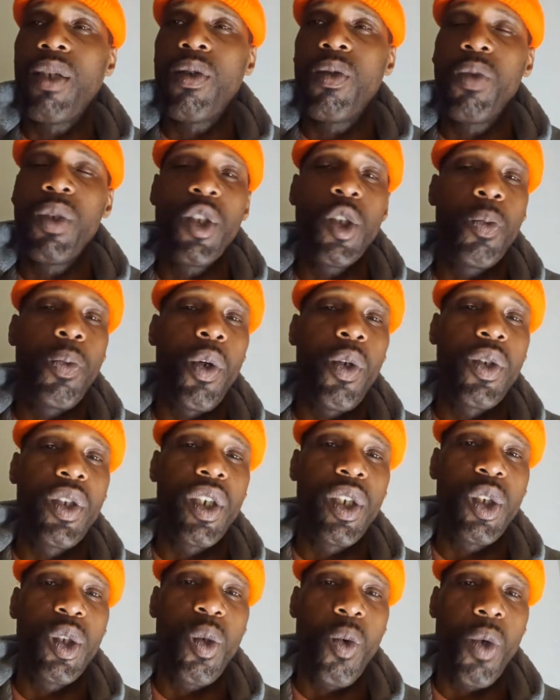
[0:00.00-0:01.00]
what this person
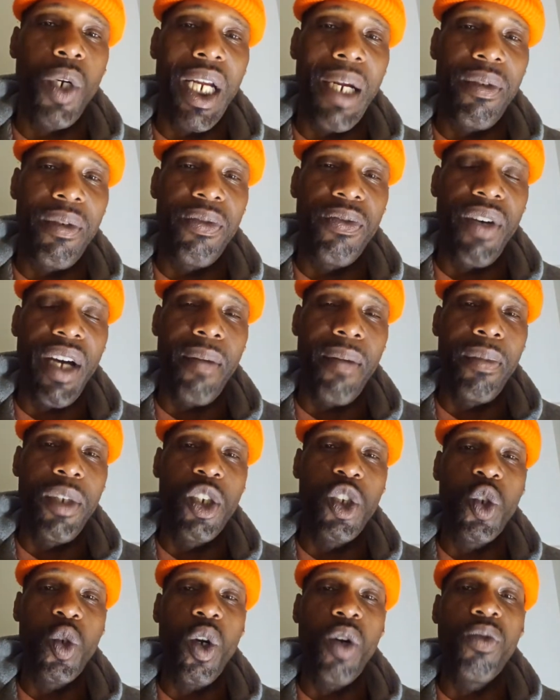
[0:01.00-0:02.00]
is doing every 5
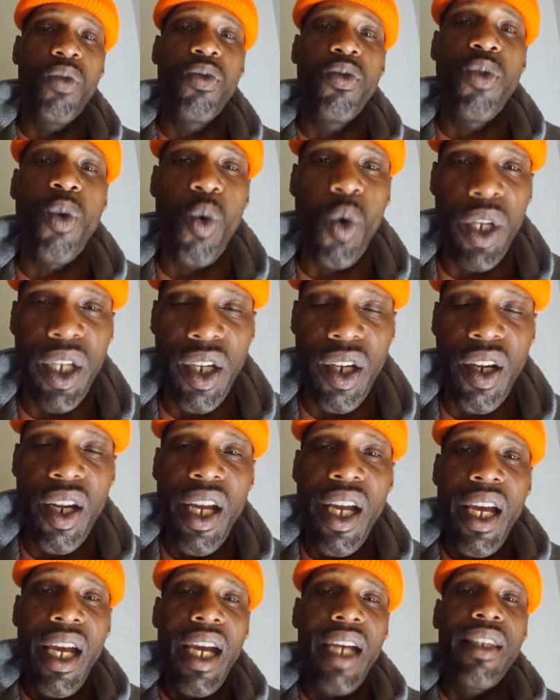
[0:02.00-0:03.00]
minutes, you're a voyeur.
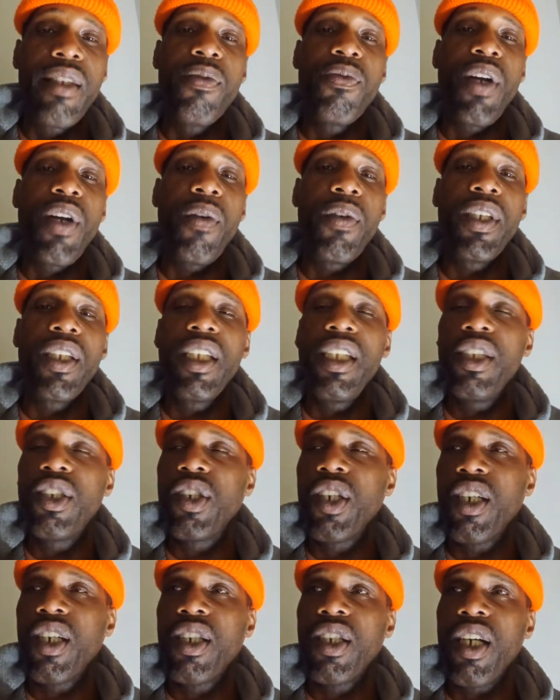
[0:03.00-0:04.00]
At the very least,
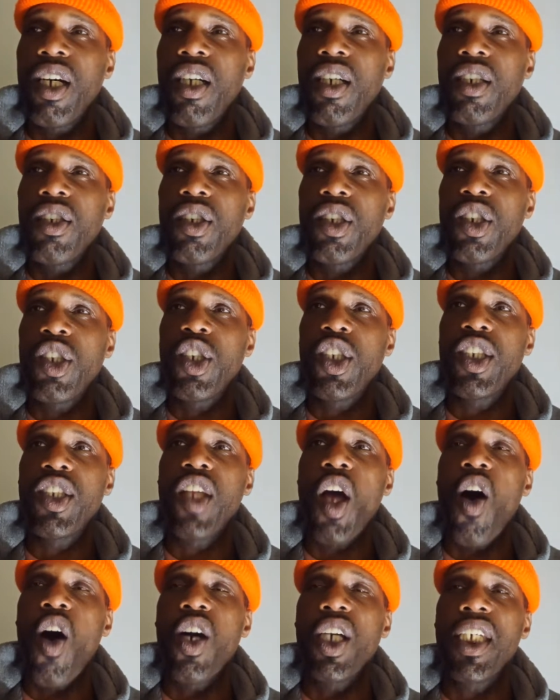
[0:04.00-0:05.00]
a
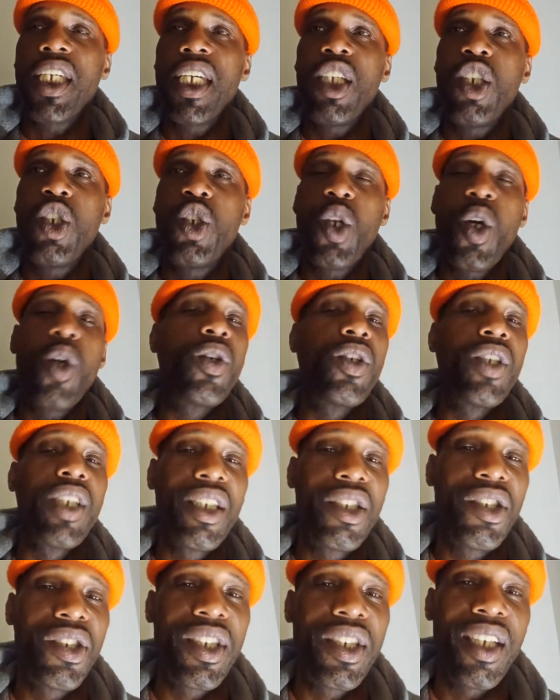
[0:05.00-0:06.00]
stalking
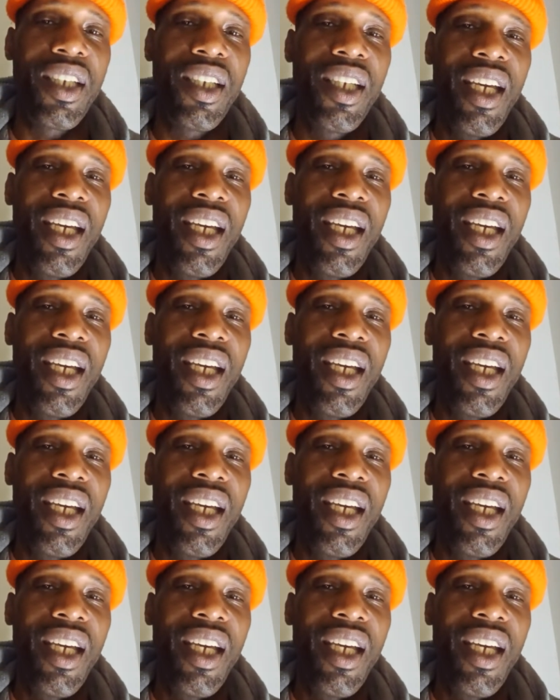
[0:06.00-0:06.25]
journalist.